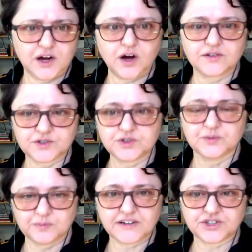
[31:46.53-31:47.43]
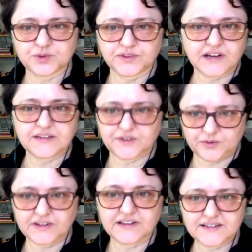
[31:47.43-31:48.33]
on too much without even
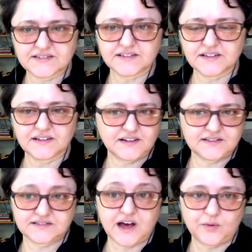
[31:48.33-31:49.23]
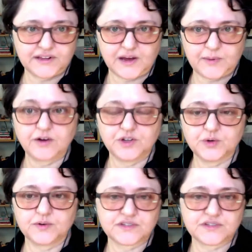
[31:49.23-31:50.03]
realizing it. And it's not really about you.